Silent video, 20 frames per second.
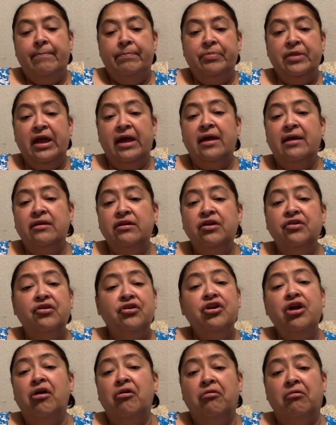And you
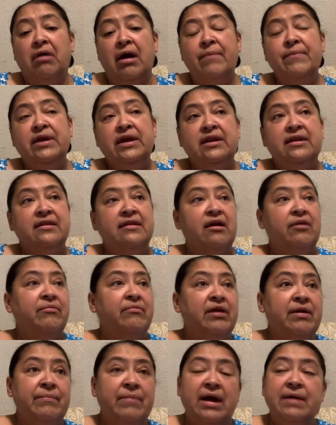don't know. I mean,
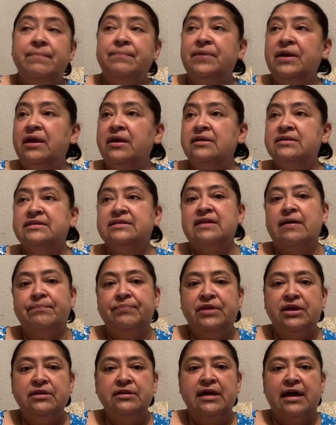it might be
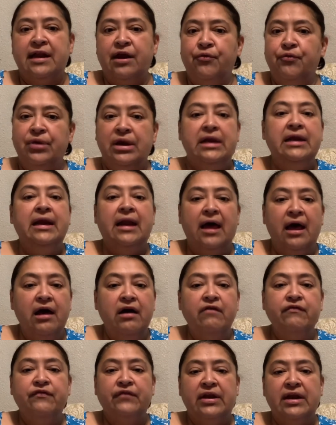something that I really
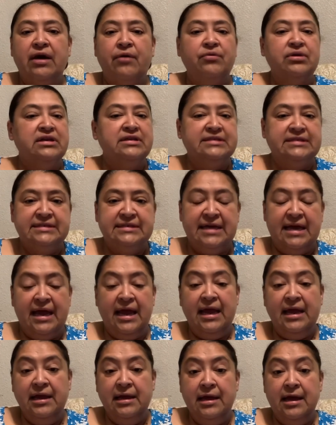love and I want to
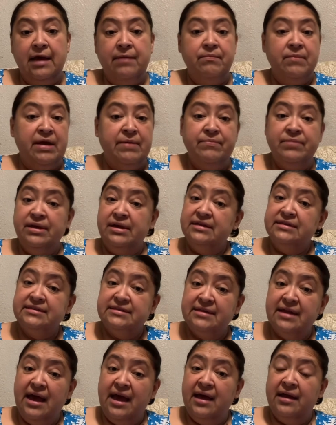stay, and maybe it's
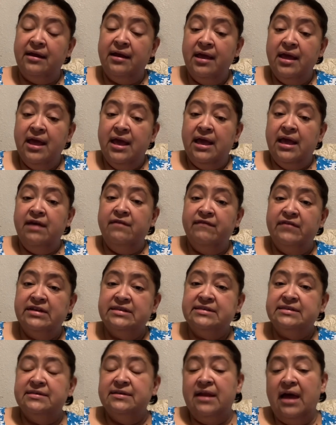not. If
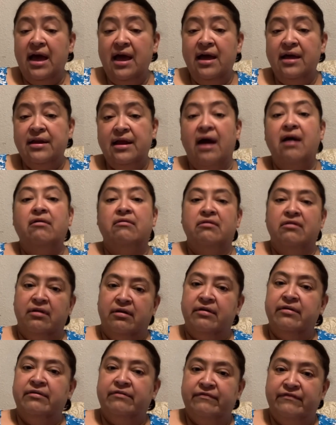it's not, I'll
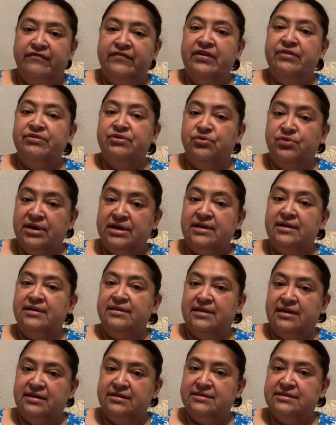learn very quickly
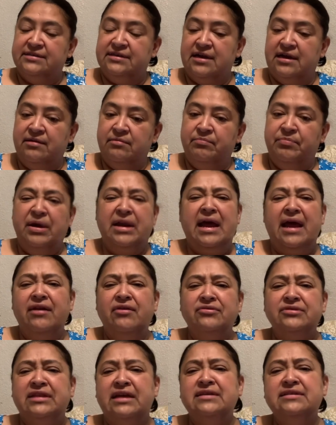that it's not. But I
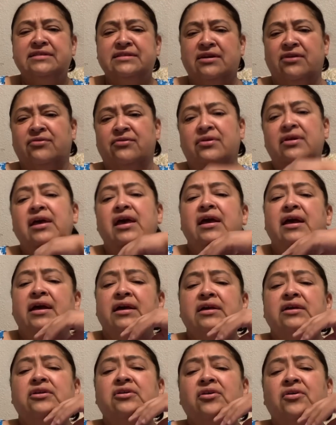don't think so.
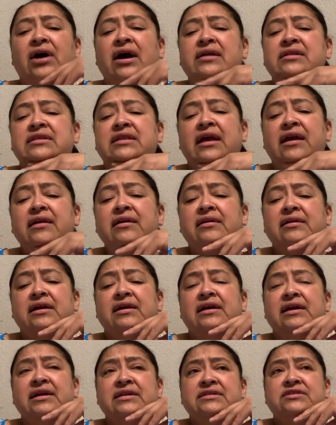You know, I think
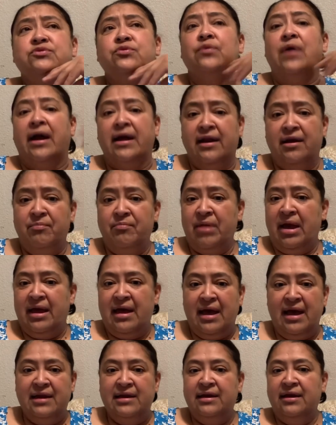it's right up my
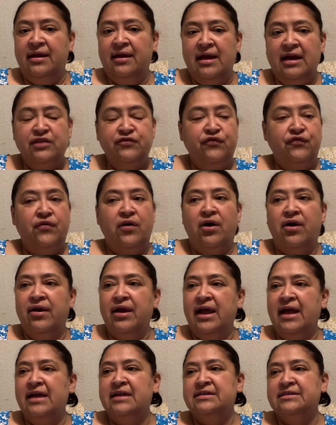alley as far
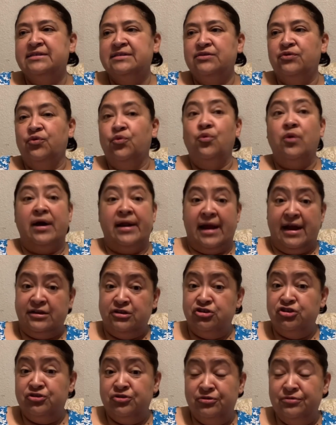as what I
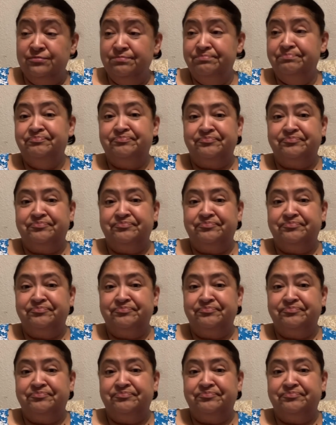do.